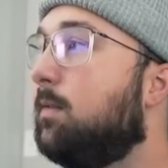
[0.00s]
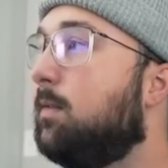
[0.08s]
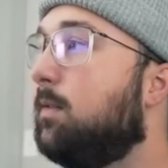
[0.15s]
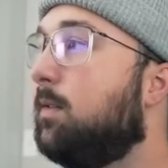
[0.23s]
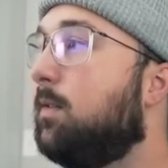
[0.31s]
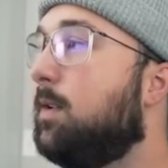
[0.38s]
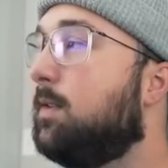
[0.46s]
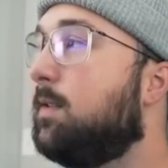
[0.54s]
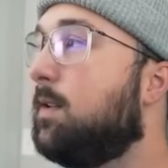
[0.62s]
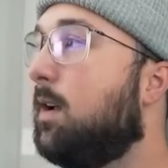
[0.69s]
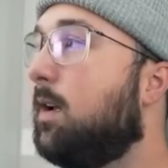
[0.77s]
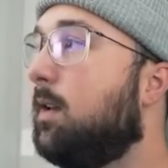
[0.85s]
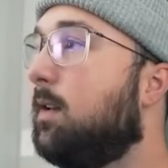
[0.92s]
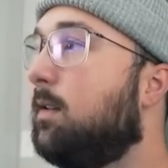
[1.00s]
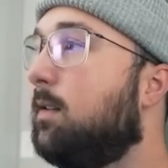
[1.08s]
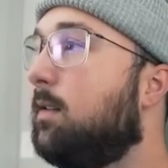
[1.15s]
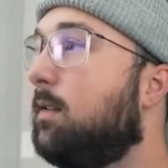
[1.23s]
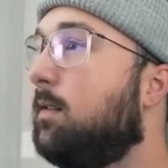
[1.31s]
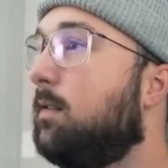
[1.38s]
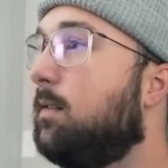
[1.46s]
so he's not
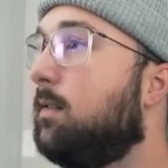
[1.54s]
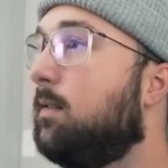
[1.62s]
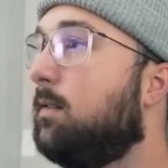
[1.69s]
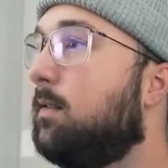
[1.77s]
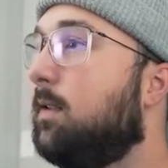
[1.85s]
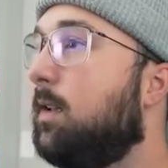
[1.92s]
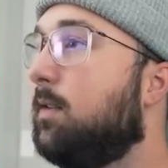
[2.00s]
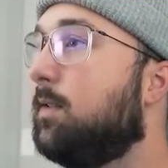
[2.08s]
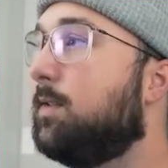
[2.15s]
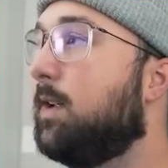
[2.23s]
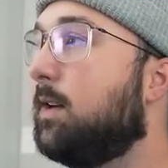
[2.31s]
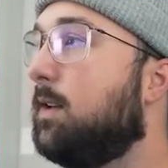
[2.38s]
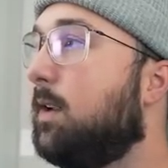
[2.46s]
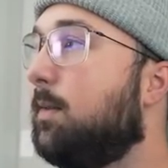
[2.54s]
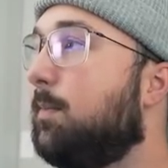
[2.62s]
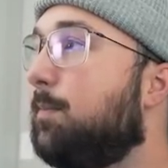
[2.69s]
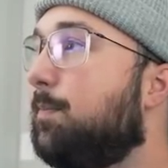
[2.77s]
intersecting.